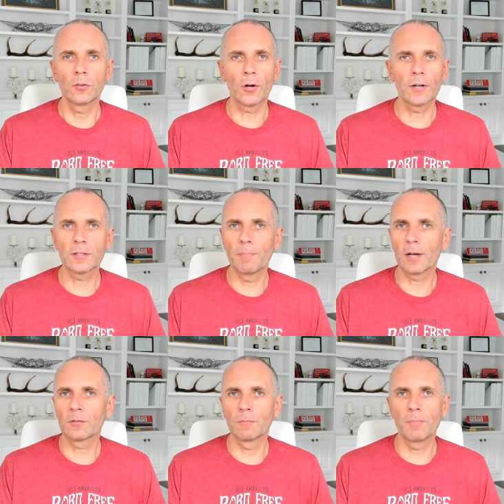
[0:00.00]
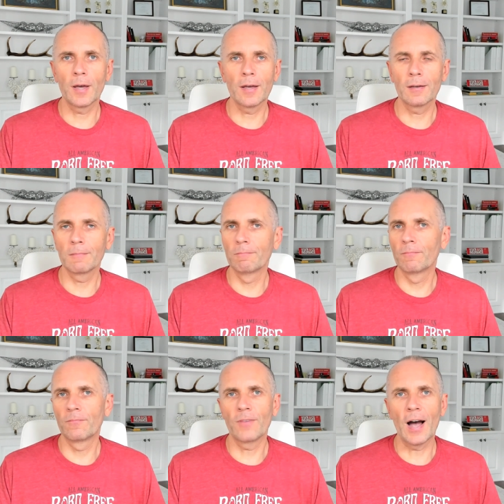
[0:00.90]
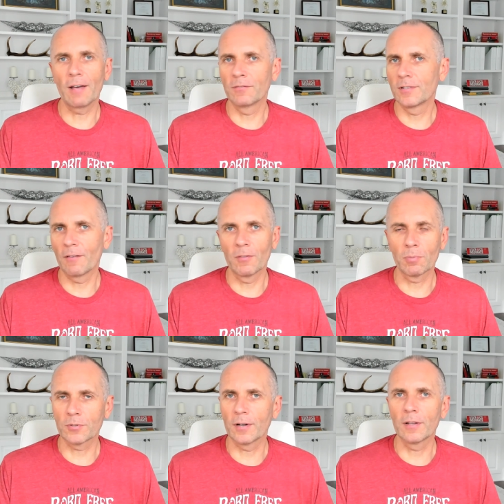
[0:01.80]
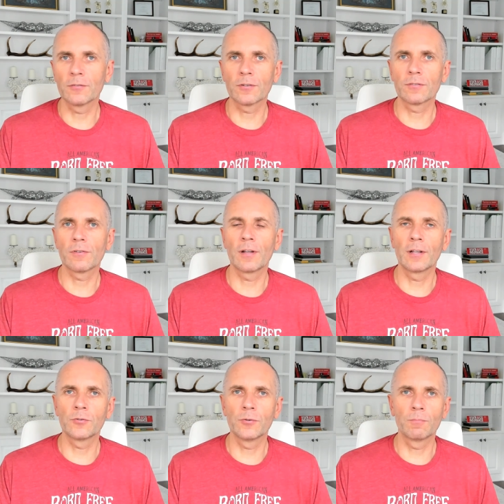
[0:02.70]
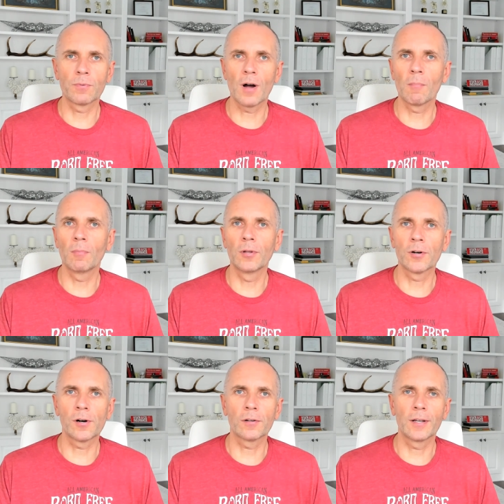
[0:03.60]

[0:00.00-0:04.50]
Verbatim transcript: don't expect to pay 5-7% interest rate that you probably heard